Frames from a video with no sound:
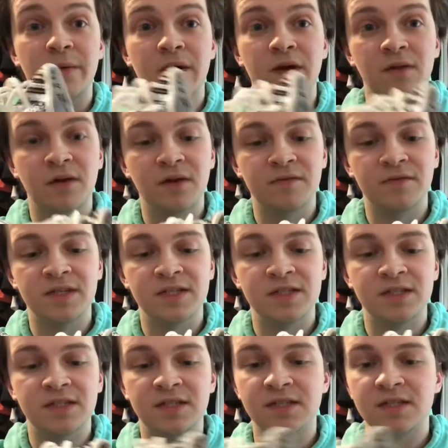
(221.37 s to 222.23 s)
I love
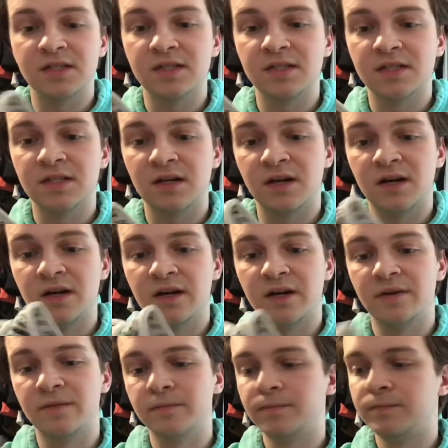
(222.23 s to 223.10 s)
these Yeezys,
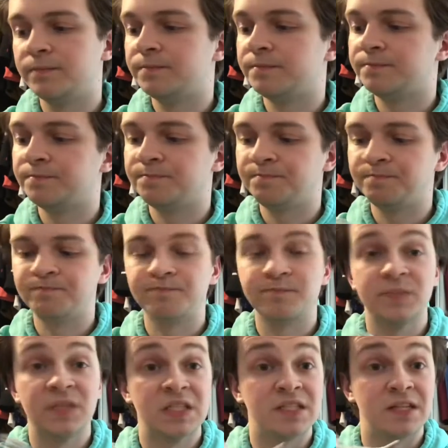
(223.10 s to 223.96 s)

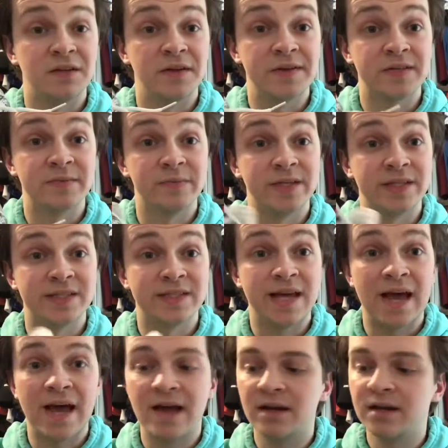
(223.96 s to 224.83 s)
to lace them like
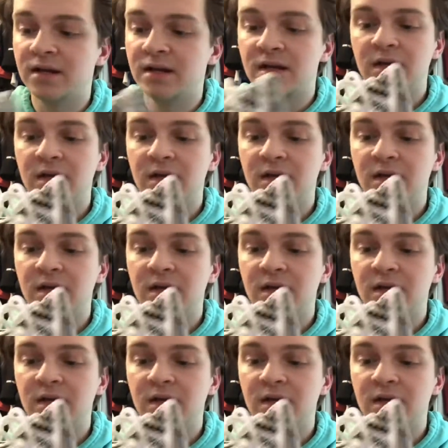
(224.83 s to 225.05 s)
that.